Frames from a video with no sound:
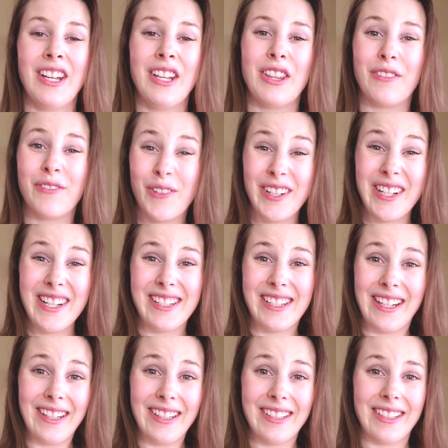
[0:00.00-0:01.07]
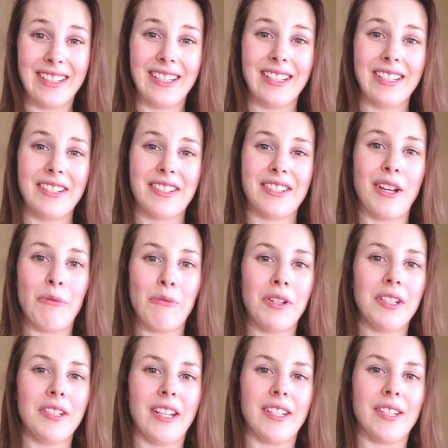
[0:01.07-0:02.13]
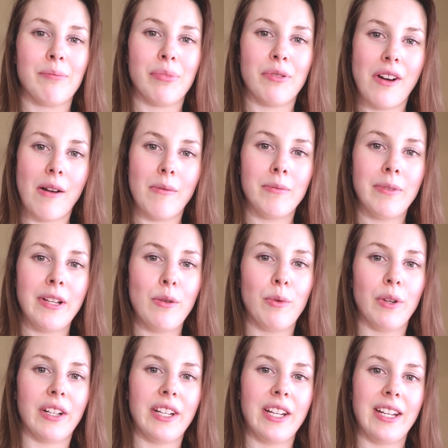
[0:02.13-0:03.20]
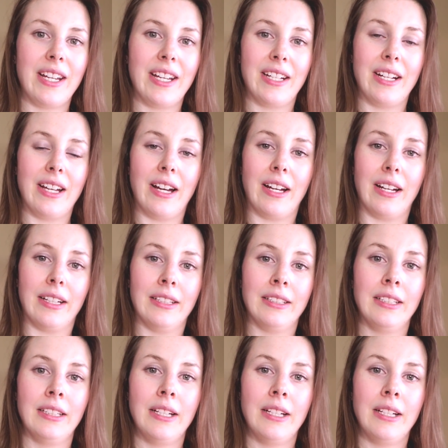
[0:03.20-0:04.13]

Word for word: The 46 is someone that's probably working in a